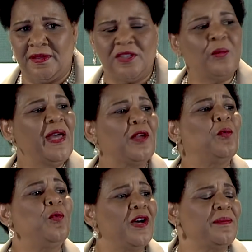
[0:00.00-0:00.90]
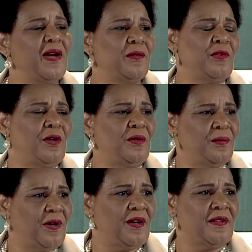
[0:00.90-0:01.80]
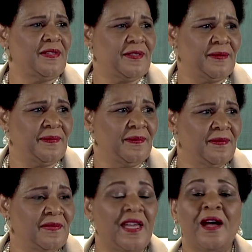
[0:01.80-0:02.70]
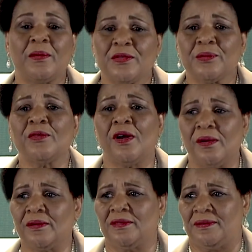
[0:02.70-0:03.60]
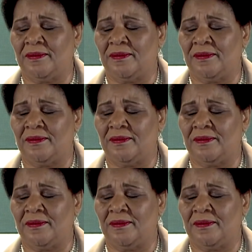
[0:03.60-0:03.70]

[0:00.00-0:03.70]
No matter what my role was, I was wrong.